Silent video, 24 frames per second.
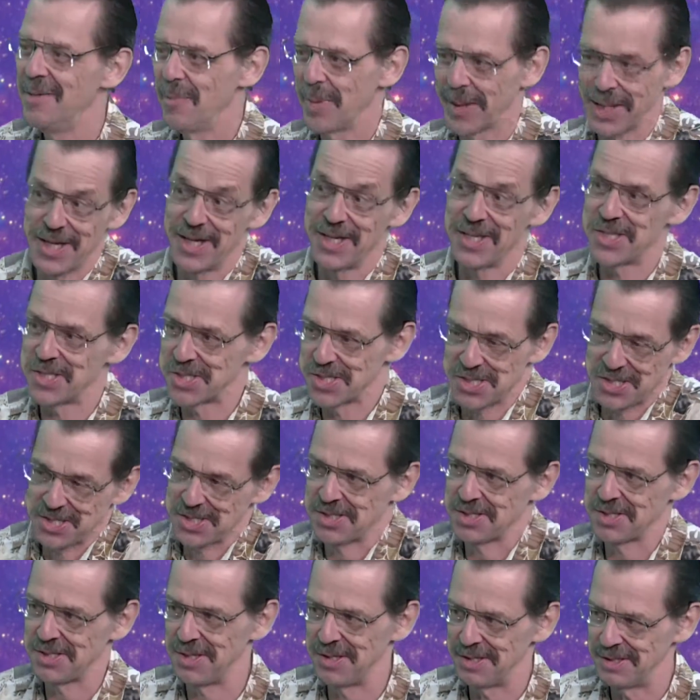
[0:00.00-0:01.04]
Because
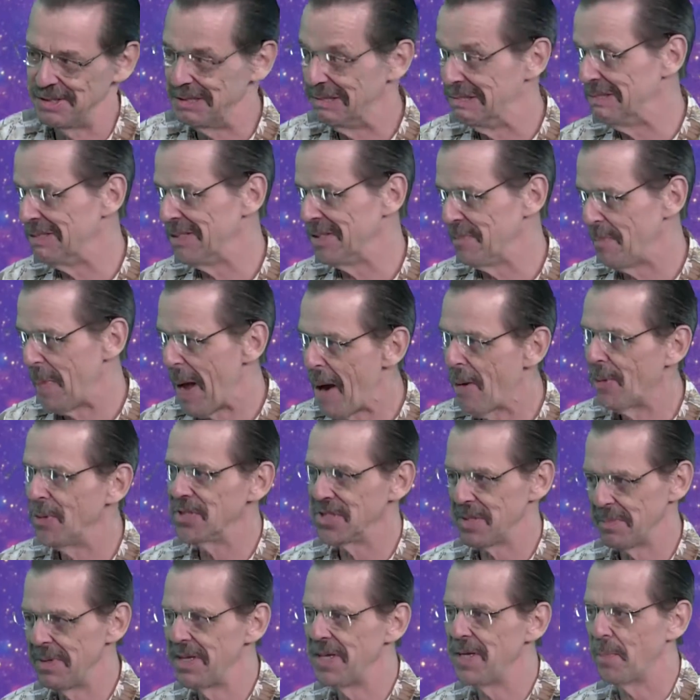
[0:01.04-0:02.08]
the powers
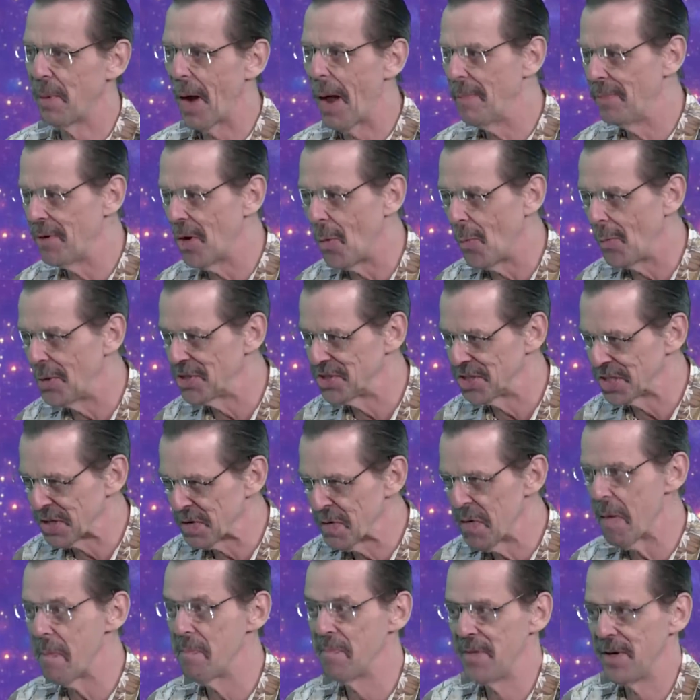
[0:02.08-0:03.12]
that be probably don't wish to give
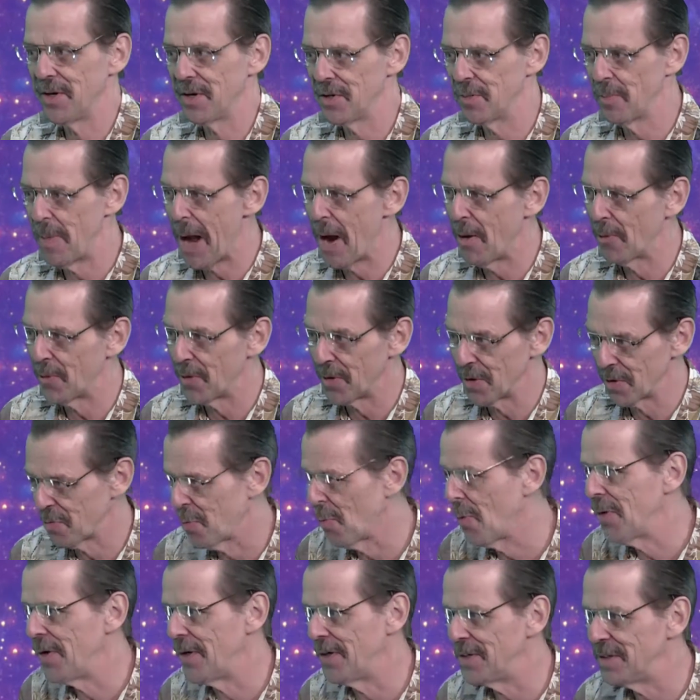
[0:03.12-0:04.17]
up their power and
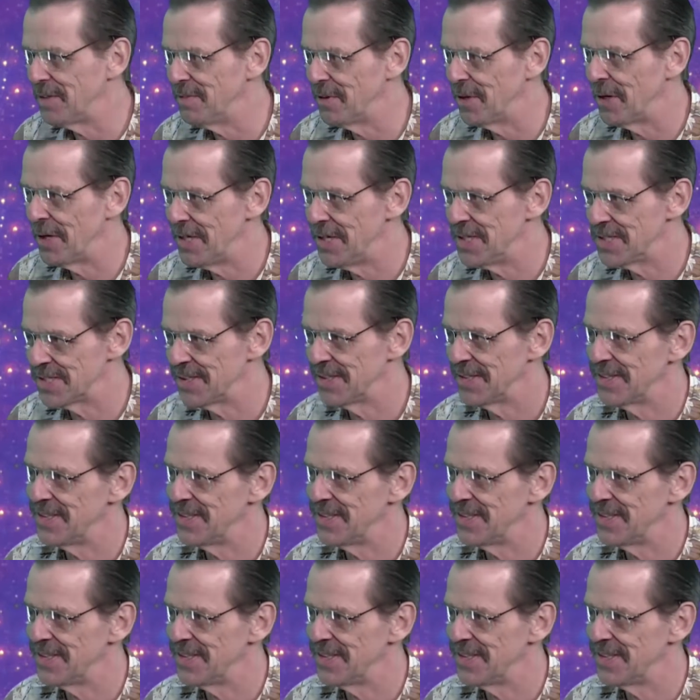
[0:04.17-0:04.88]
authority very easily.